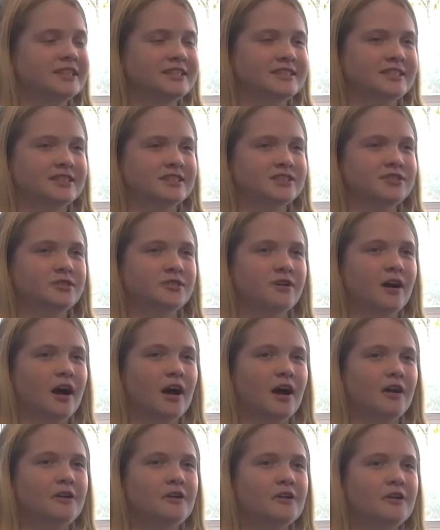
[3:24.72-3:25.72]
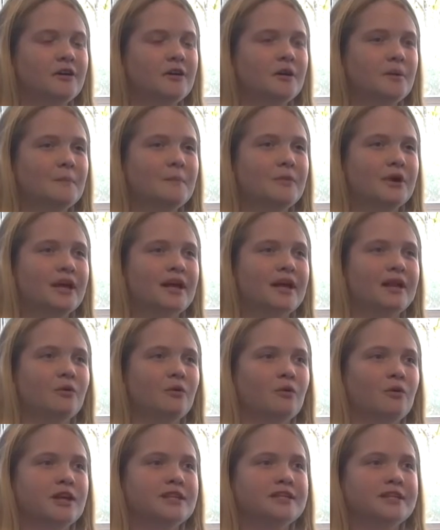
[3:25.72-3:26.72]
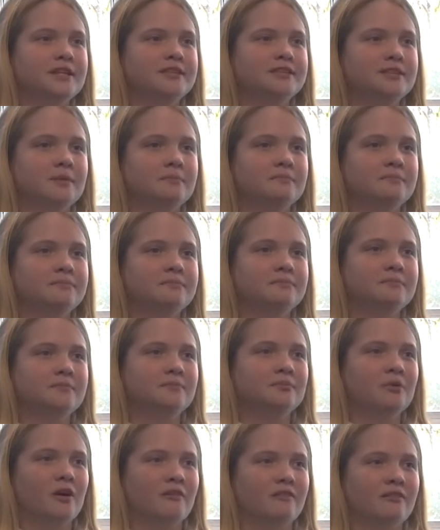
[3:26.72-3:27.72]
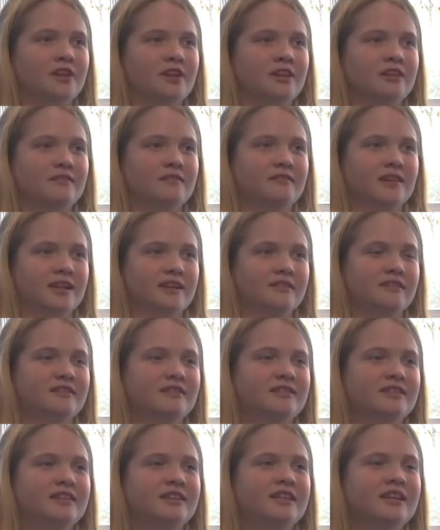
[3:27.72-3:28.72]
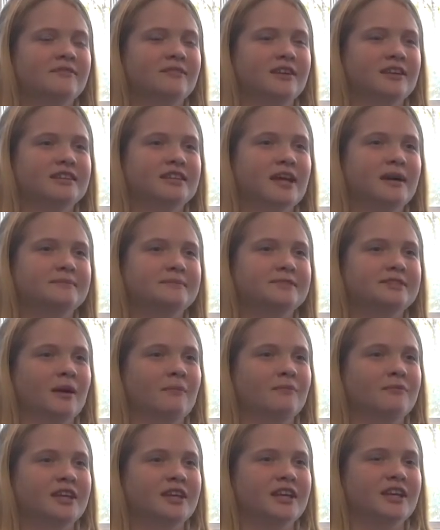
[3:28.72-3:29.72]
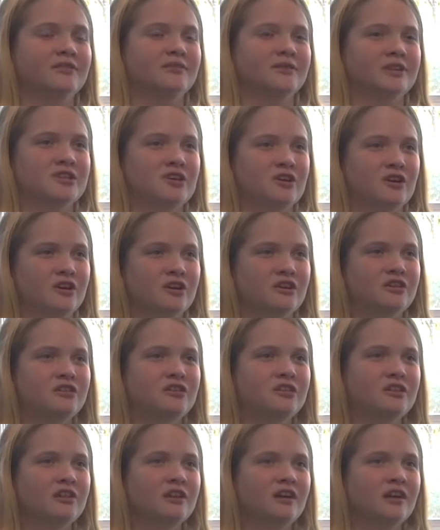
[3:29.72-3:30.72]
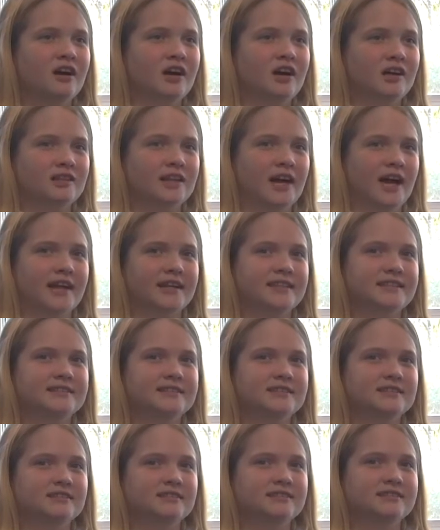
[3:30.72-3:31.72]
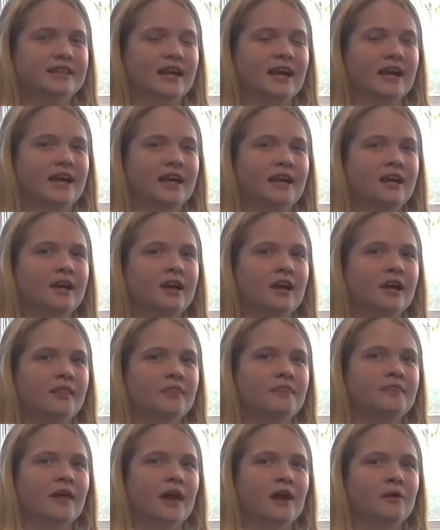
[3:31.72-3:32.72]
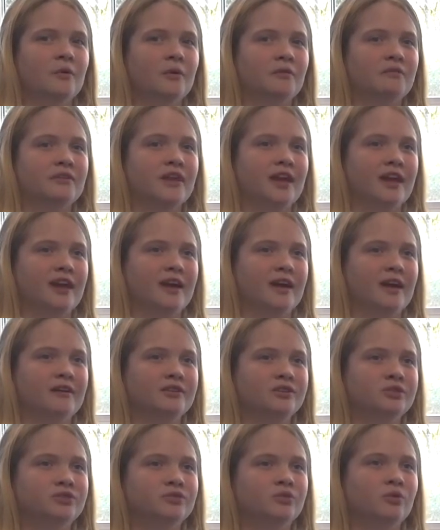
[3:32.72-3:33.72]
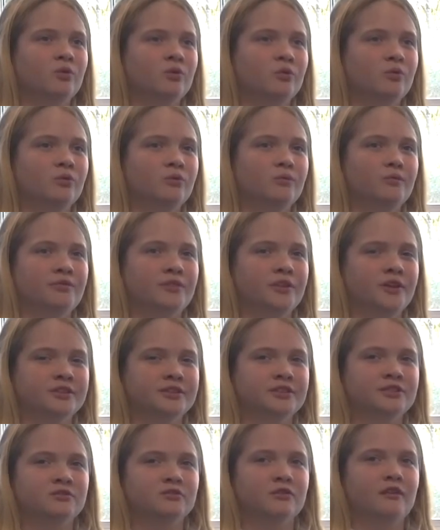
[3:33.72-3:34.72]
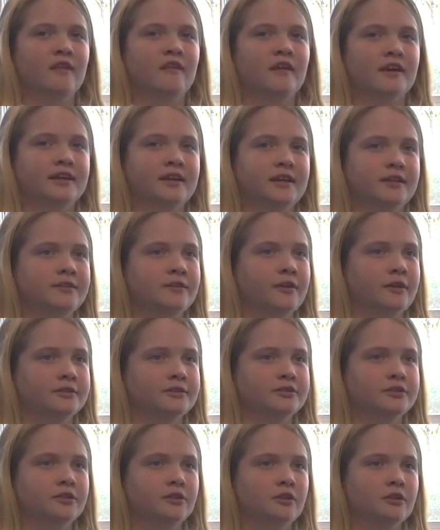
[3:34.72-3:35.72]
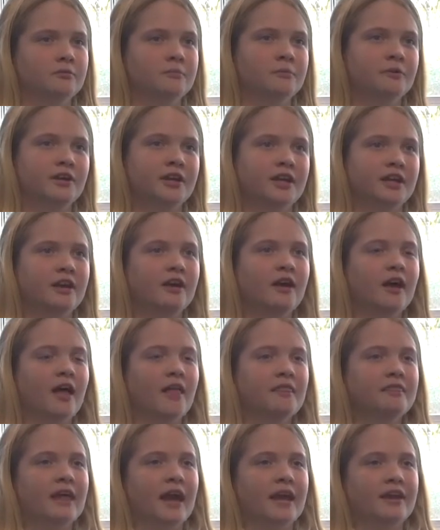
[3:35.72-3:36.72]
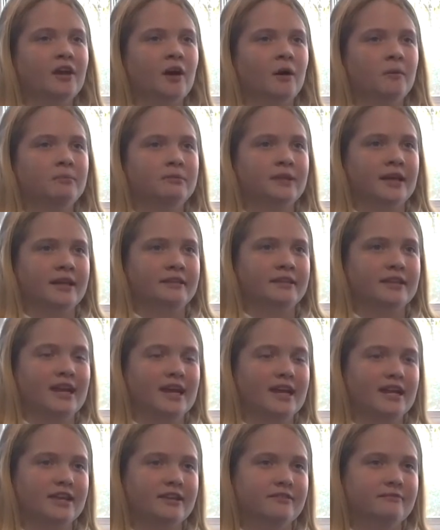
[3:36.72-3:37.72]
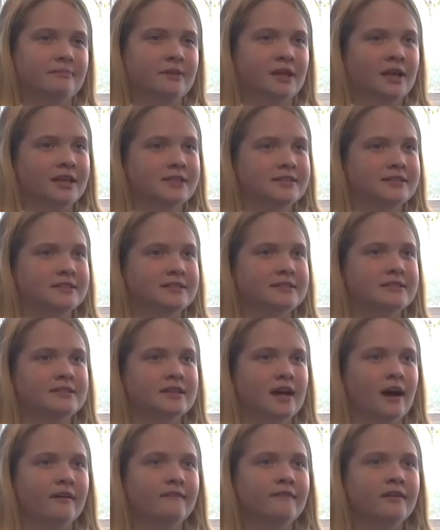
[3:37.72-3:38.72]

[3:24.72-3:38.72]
is too hard. But it always ends up profiting, giving them something in return. Say they want the school that their kid goes to look pretty. They'd help plant the native plants and stuff